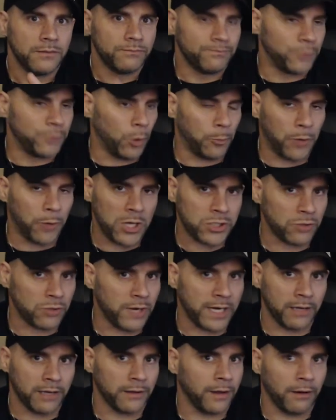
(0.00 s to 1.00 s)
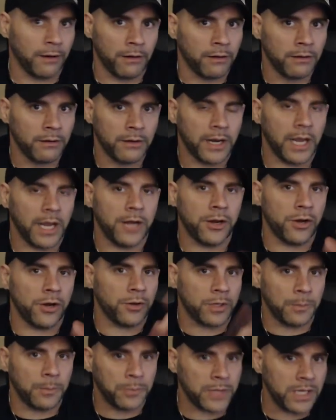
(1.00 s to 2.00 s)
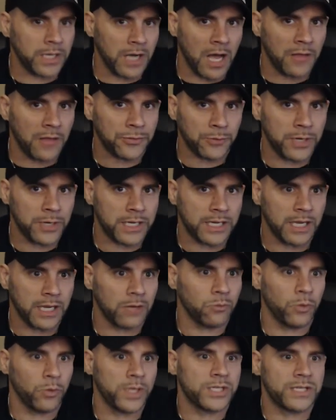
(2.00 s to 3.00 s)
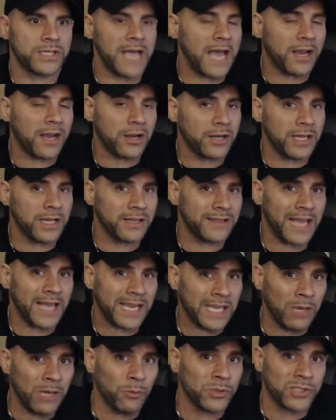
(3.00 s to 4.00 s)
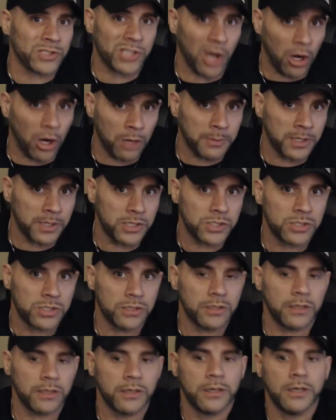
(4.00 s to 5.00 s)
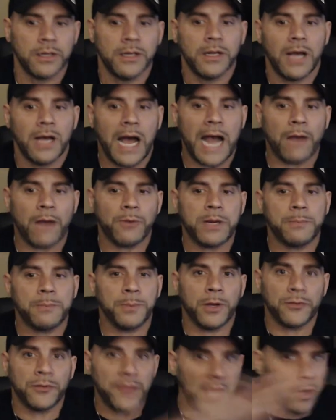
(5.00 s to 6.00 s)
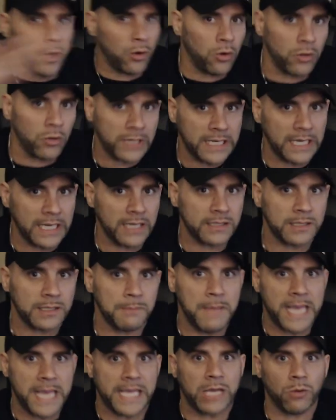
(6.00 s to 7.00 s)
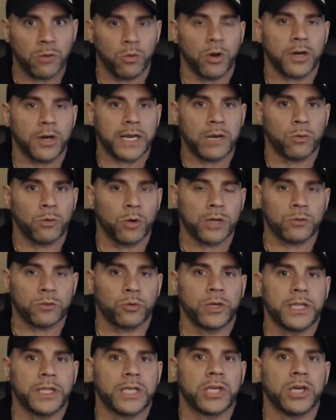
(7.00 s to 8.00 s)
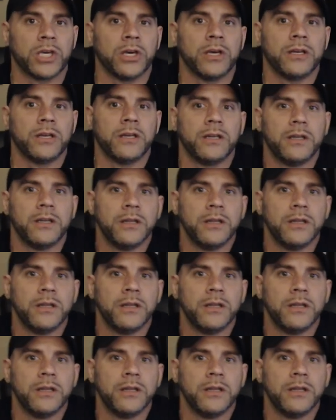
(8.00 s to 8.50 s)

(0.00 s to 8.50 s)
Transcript: fuel pressure regulator, and a complete on three kit, which that kit, that kit was garbage. I rebuilt that whole kit to make it work. It worked really good.